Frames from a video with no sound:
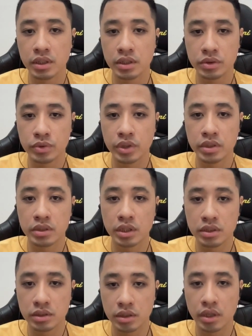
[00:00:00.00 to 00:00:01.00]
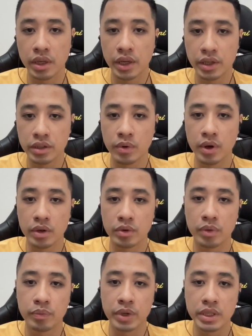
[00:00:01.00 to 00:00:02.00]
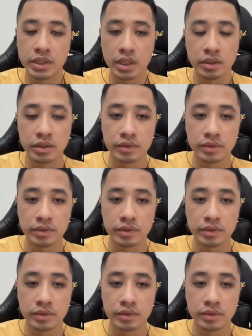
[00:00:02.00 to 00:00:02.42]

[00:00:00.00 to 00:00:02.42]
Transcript: treated in the Hanoi prison?